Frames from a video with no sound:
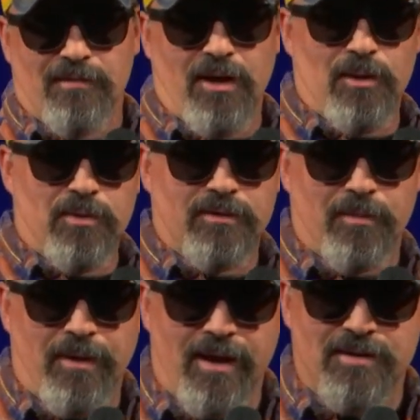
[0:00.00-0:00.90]
available in
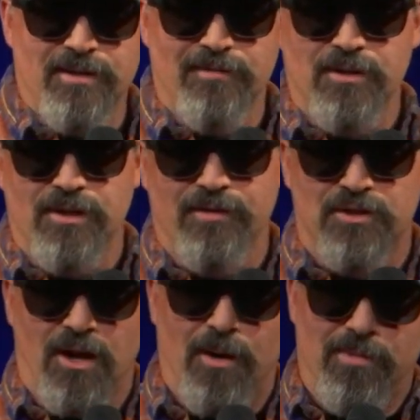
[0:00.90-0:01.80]
the Pack TV gift
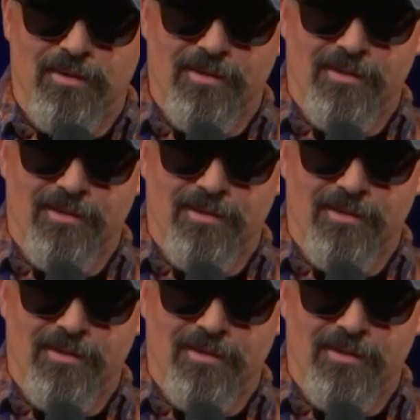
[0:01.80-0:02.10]
shop.